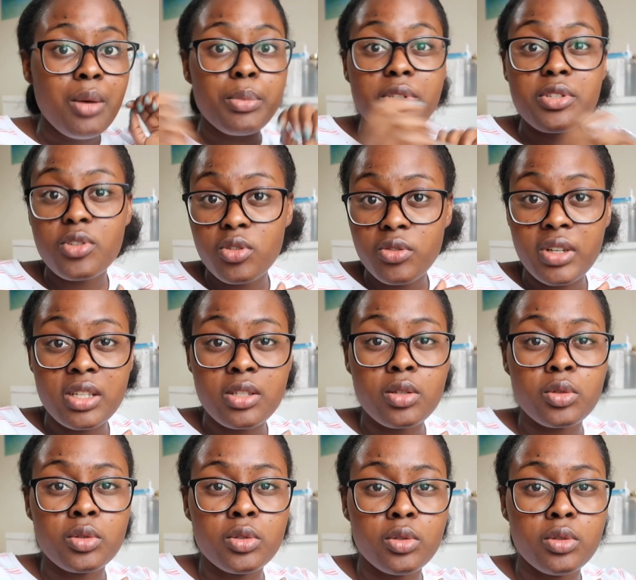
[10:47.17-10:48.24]
But so far
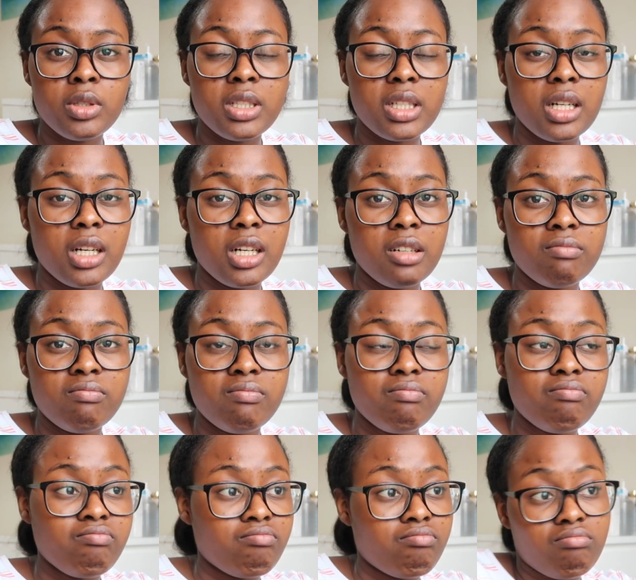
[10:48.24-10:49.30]
so good.
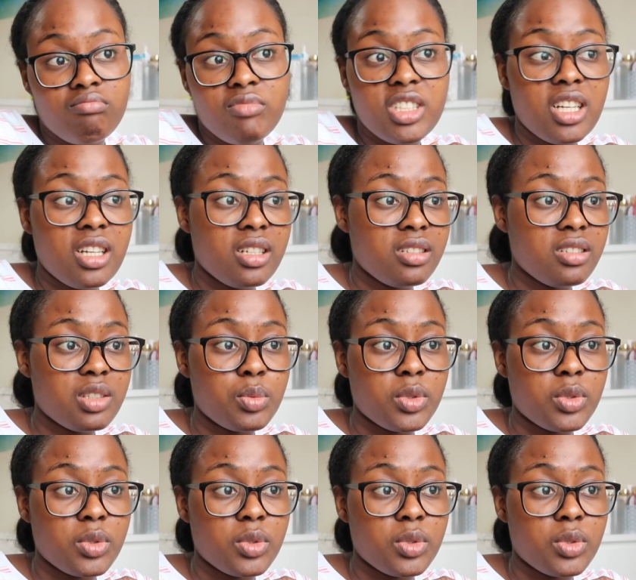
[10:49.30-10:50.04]
It's